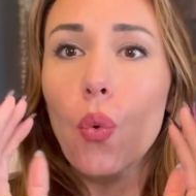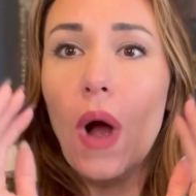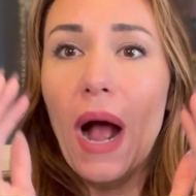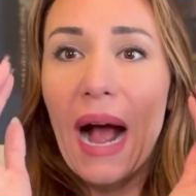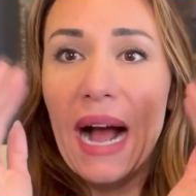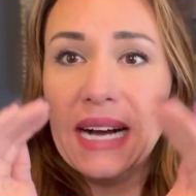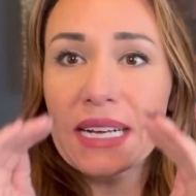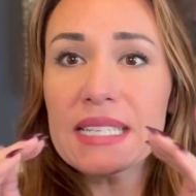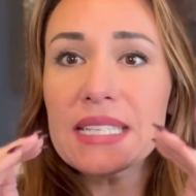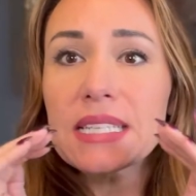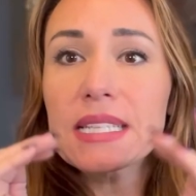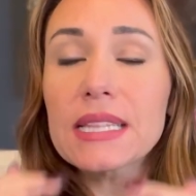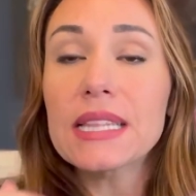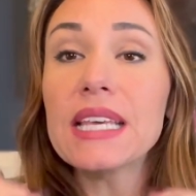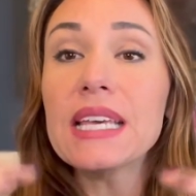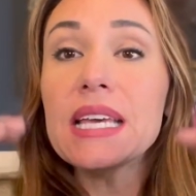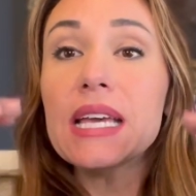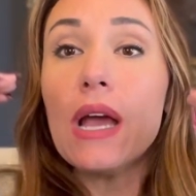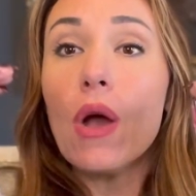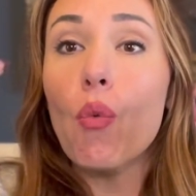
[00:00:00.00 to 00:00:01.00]
as
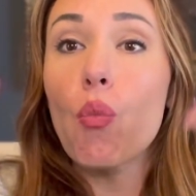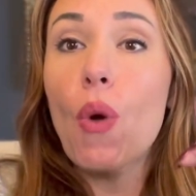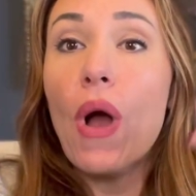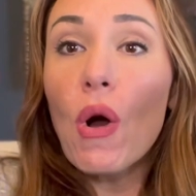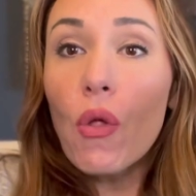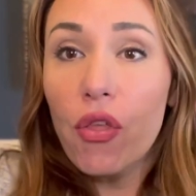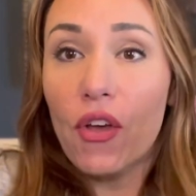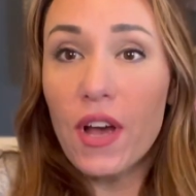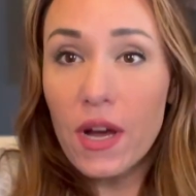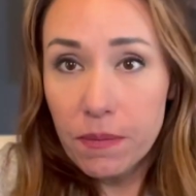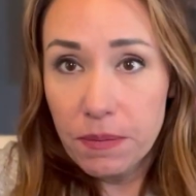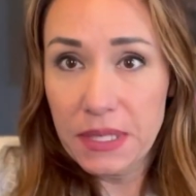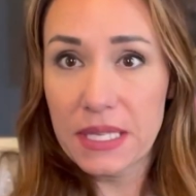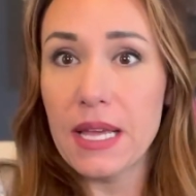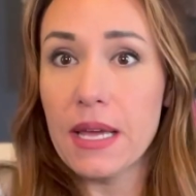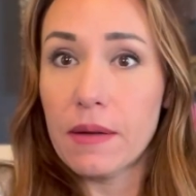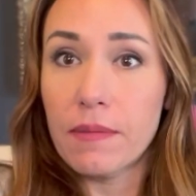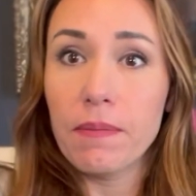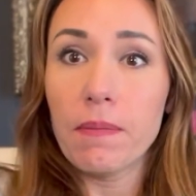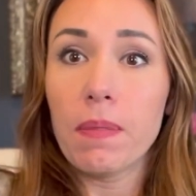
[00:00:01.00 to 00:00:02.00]
the wealth comes
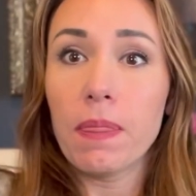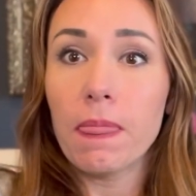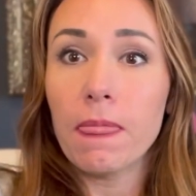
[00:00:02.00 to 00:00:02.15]
in,